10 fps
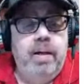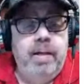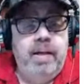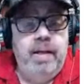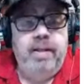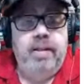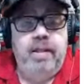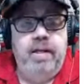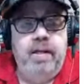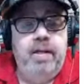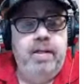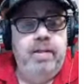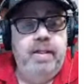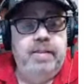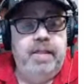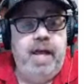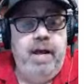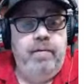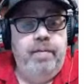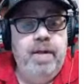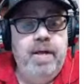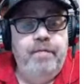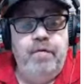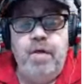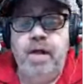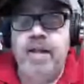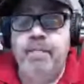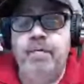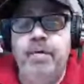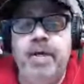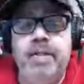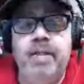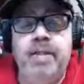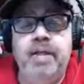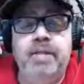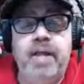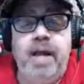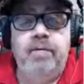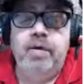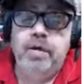get the discount. If you're not able to get the discount,